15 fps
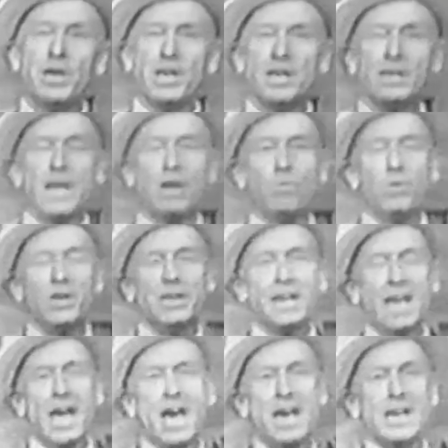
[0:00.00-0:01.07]
Well, now one
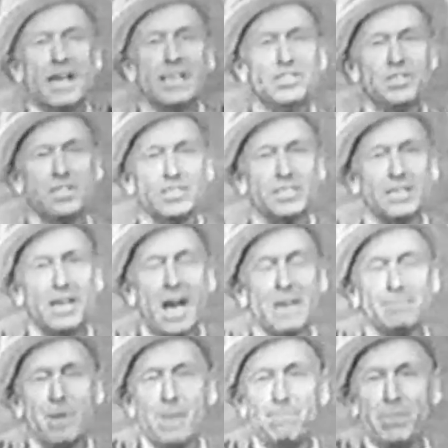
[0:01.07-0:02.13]
night I just got
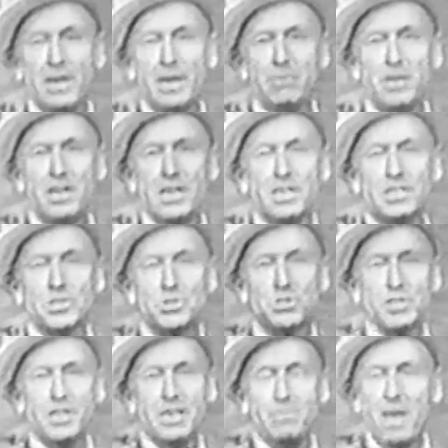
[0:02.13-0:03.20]
my baby to
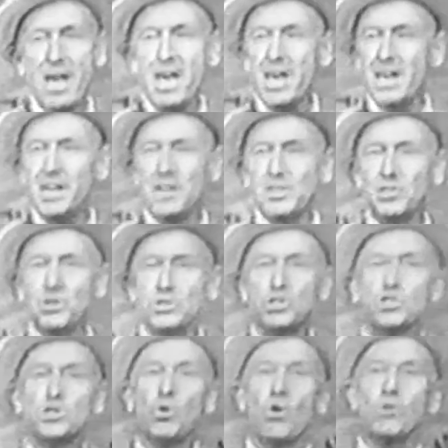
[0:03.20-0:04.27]
sleep, and I took a
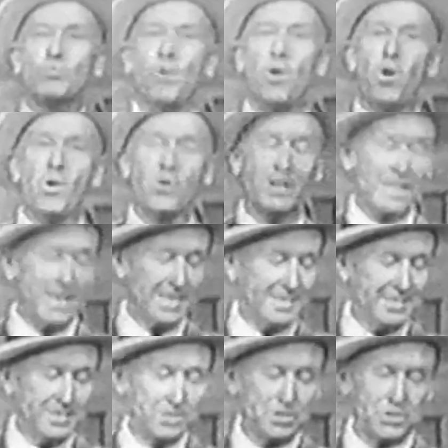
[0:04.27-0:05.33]
short walk
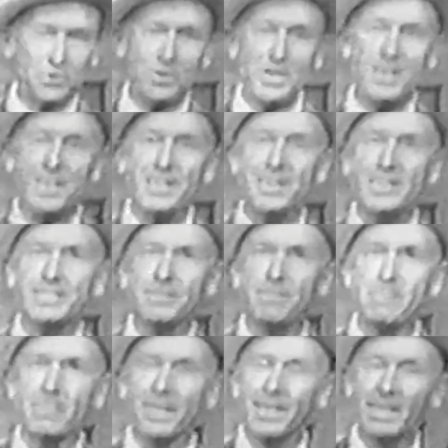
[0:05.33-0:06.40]
in the street.
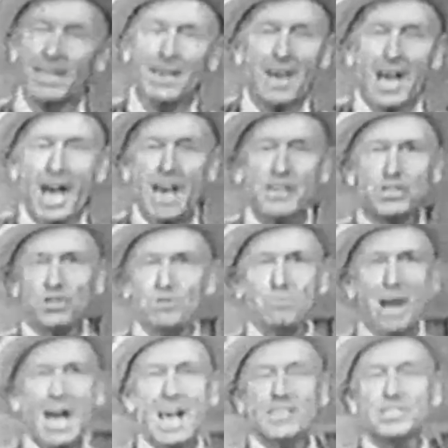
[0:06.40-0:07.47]
And to
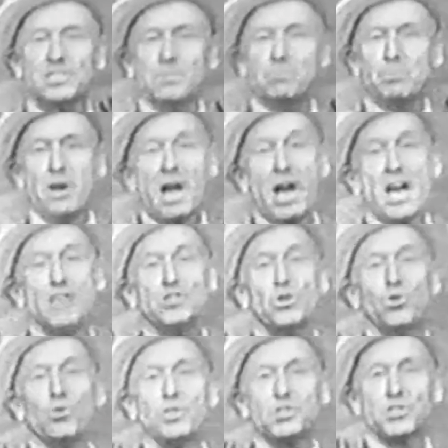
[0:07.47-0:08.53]
my surprise,
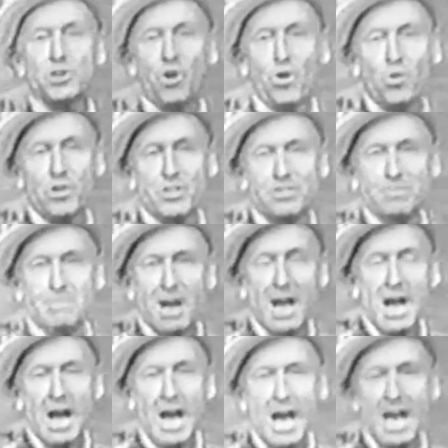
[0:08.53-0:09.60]
all I saw with my
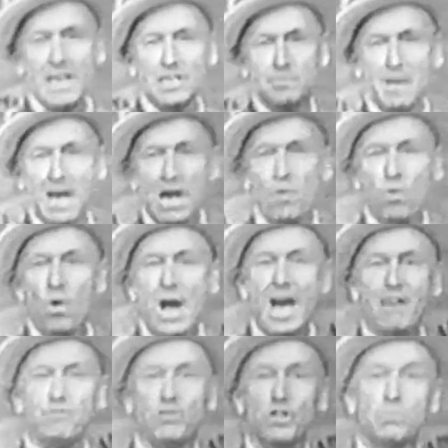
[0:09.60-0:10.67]
eyes, my
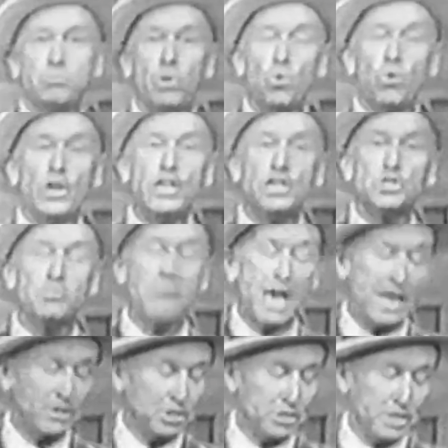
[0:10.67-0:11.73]
wife and a
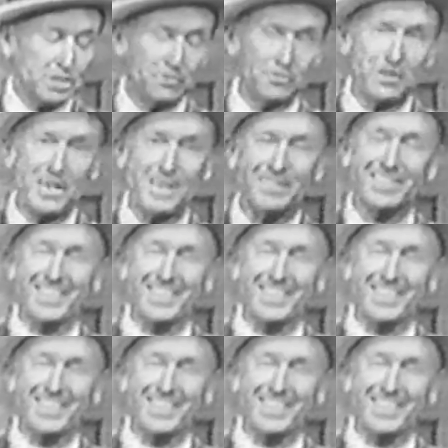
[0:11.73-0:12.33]
policeman six feet.